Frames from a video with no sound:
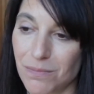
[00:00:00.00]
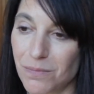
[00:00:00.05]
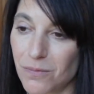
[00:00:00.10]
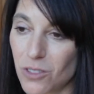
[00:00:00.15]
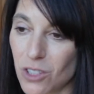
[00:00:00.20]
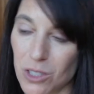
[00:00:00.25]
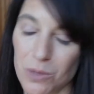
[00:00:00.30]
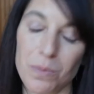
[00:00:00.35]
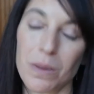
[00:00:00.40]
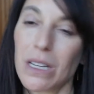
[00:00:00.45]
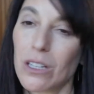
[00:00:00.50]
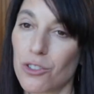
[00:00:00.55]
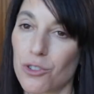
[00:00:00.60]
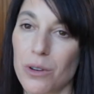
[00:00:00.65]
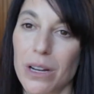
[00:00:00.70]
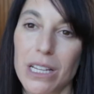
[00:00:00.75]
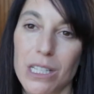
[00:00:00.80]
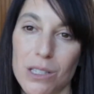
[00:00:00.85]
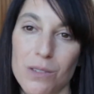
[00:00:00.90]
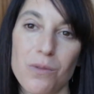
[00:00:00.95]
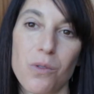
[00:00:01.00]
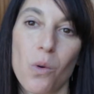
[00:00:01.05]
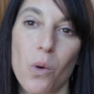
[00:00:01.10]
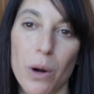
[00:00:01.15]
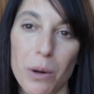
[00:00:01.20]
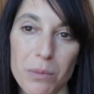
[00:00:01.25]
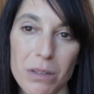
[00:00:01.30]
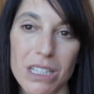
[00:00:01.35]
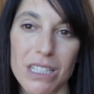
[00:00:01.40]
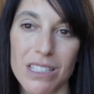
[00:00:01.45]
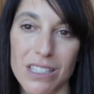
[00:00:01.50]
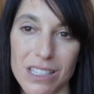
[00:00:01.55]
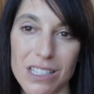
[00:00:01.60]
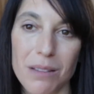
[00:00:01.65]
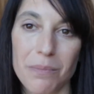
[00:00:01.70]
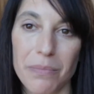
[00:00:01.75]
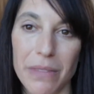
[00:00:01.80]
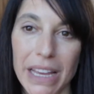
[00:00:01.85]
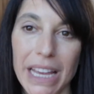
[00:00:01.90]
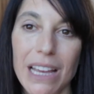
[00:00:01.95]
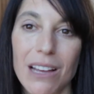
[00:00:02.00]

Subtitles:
just being transformed into something